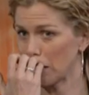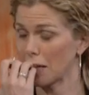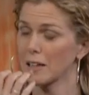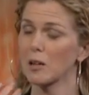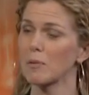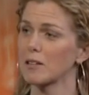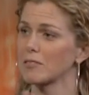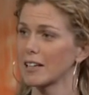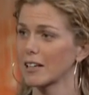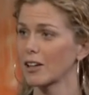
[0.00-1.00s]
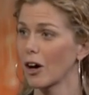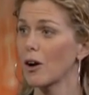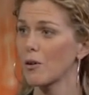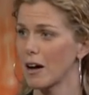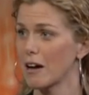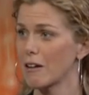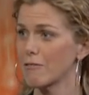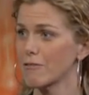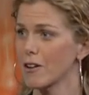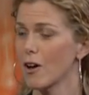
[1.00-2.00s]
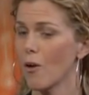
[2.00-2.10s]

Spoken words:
and a little bit of letting go of